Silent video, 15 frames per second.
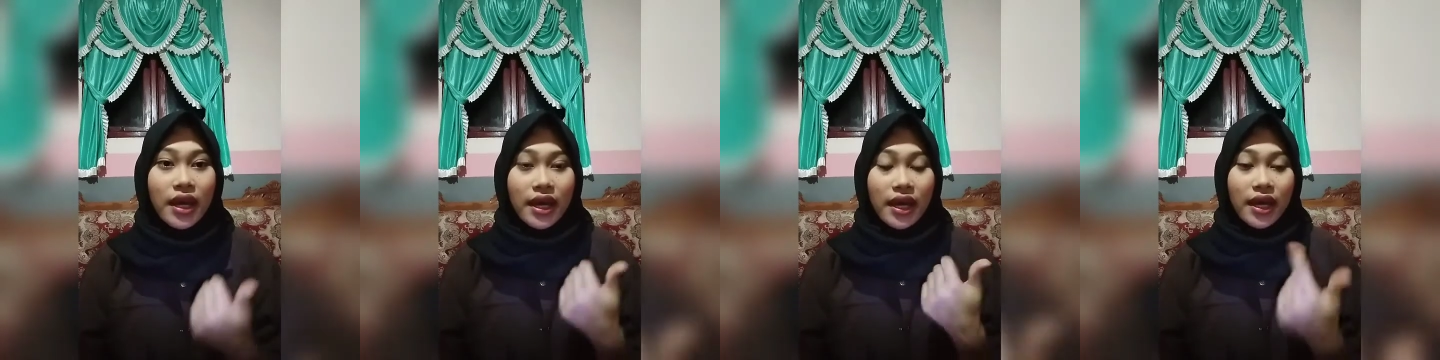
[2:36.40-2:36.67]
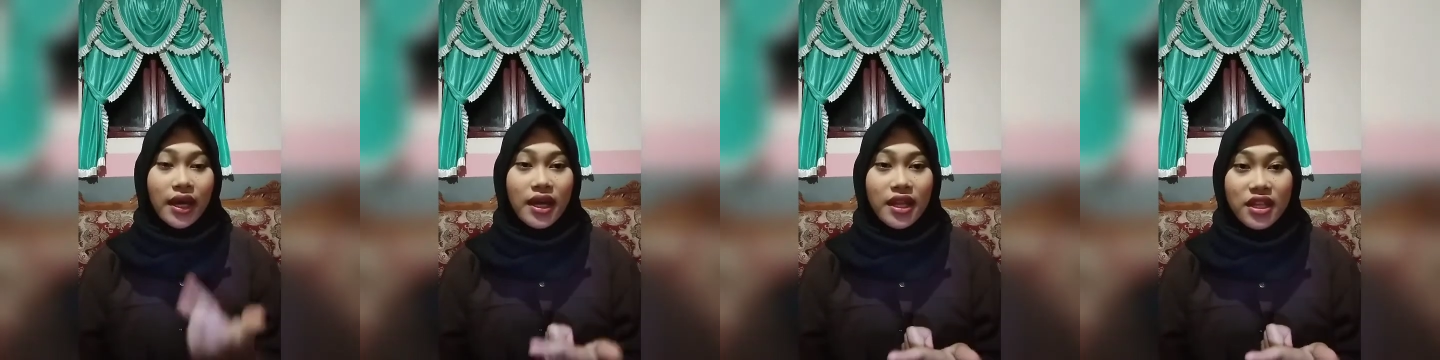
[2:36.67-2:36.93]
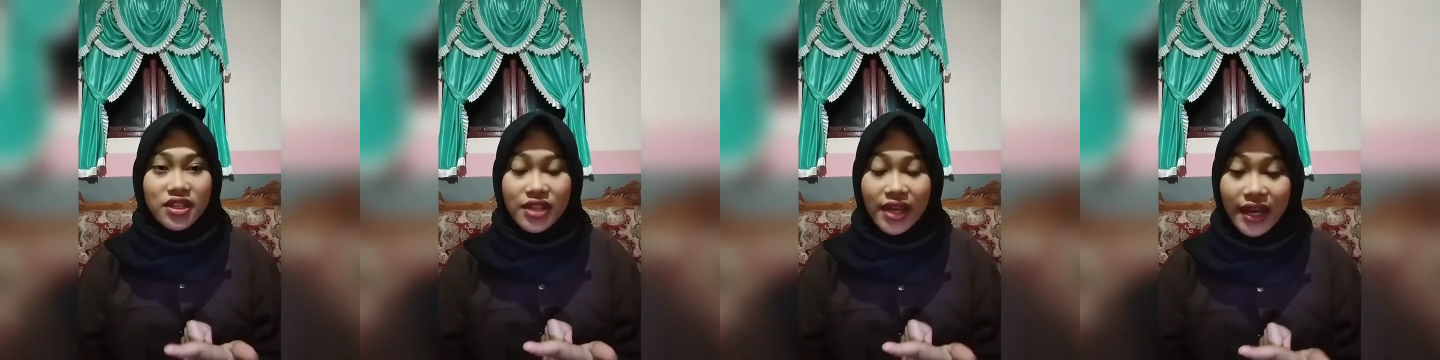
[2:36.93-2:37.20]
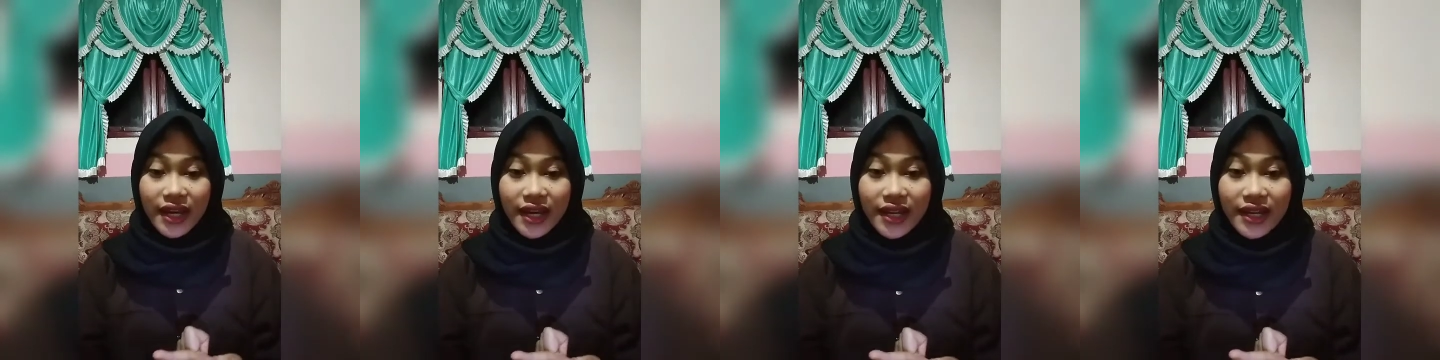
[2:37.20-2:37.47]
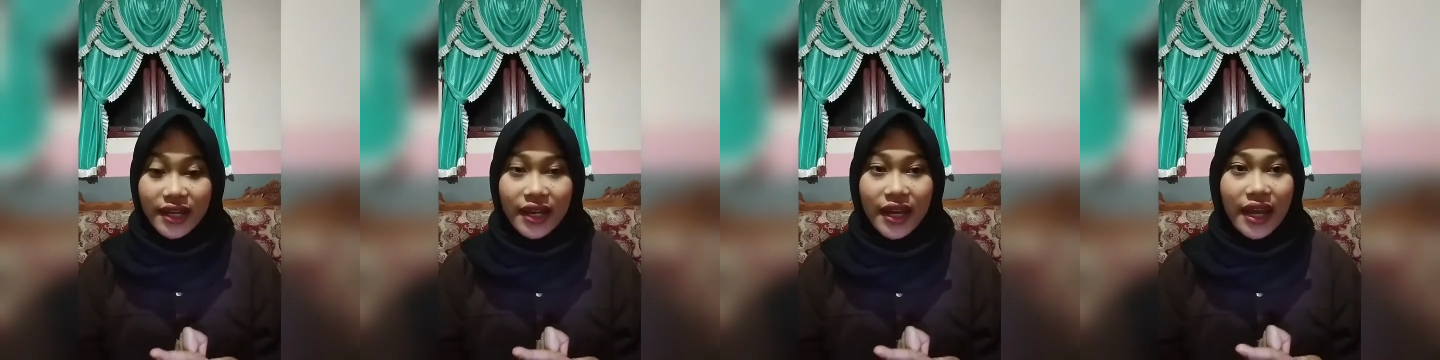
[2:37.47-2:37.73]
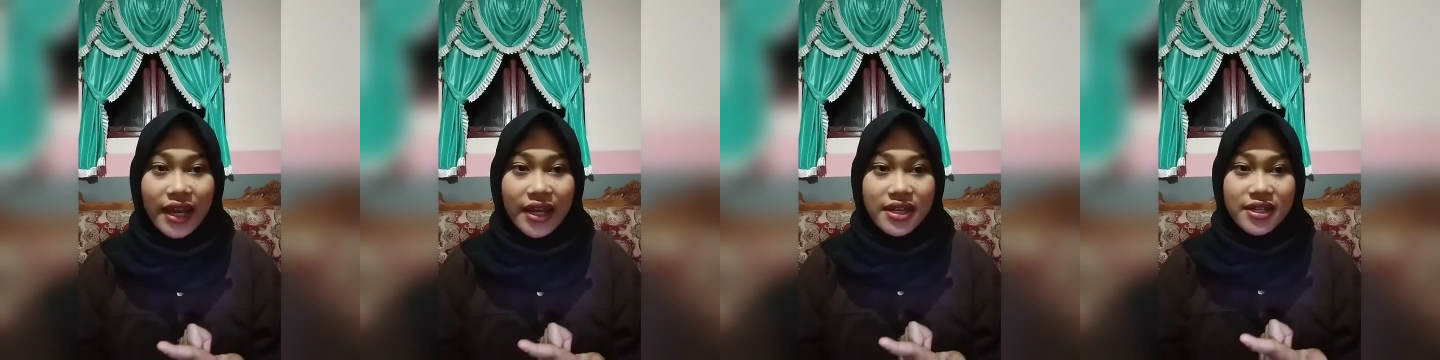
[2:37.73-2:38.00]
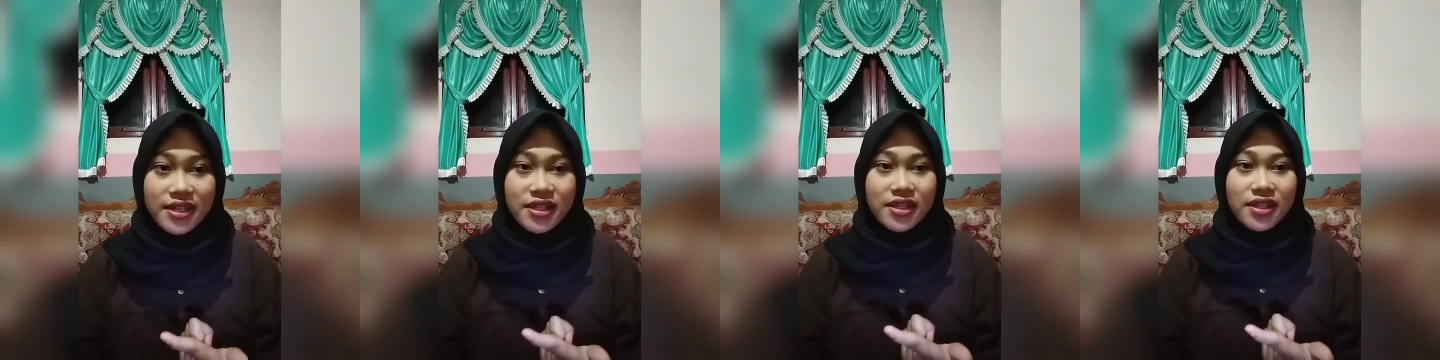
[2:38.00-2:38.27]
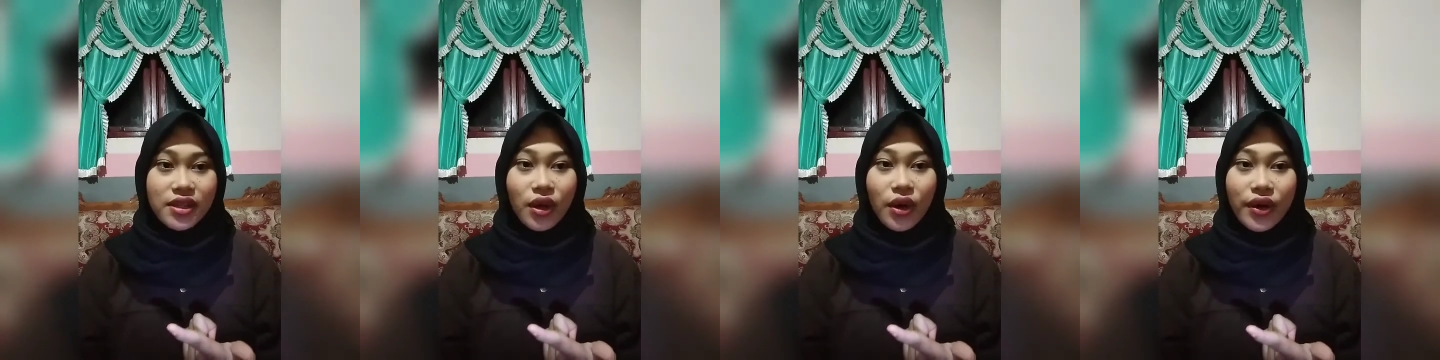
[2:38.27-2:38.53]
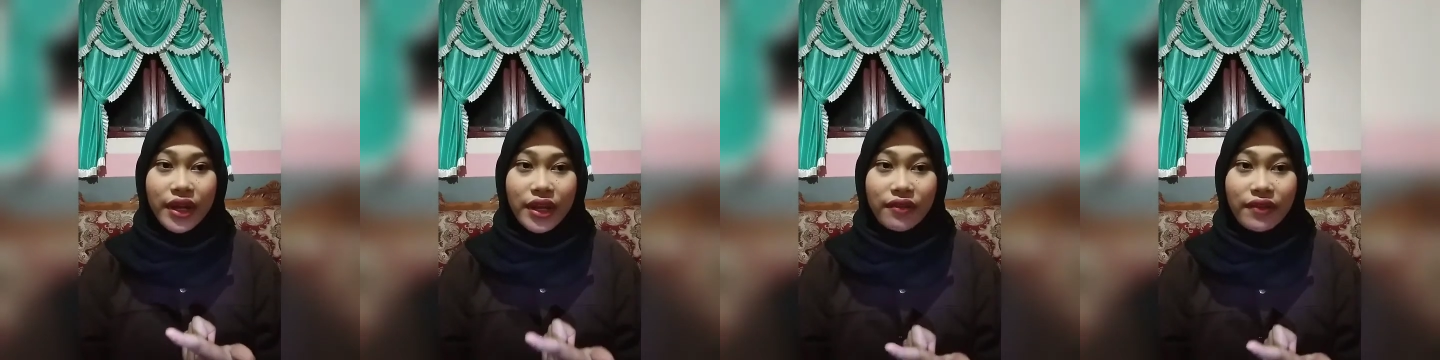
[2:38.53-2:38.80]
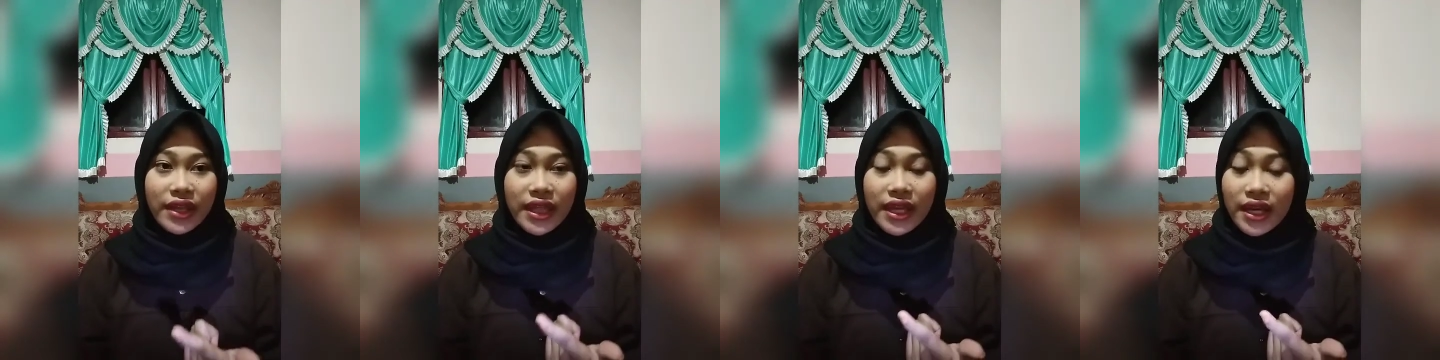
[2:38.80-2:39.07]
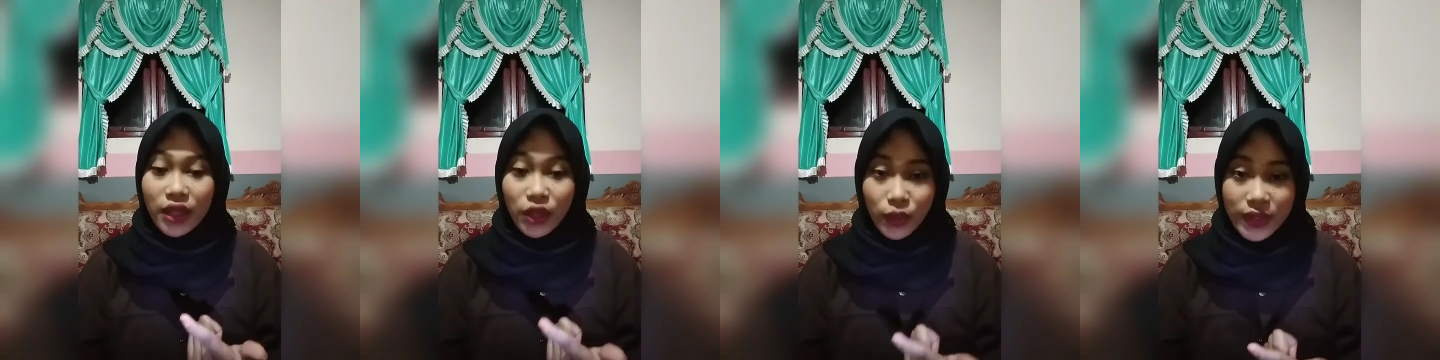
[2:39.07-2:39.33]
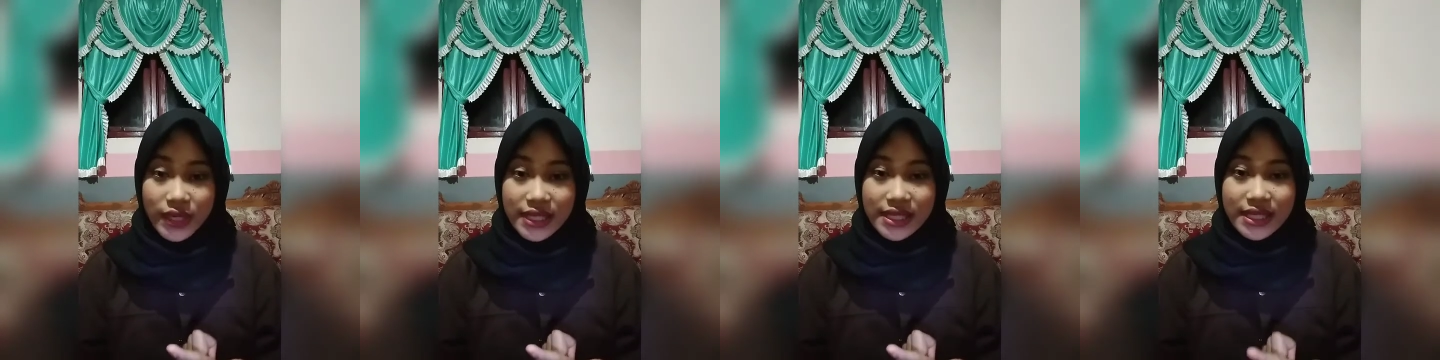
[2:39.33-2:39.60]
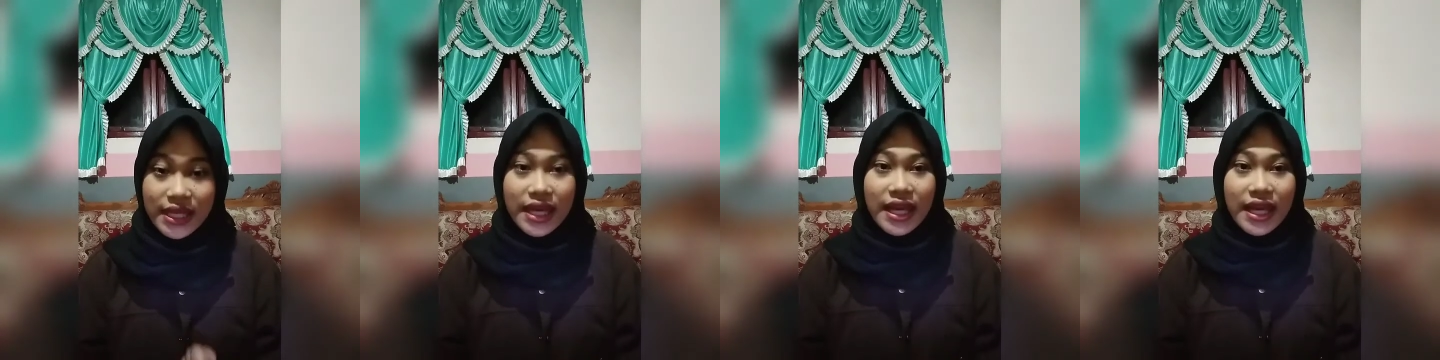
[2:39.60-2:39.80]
The second, end story with a twist.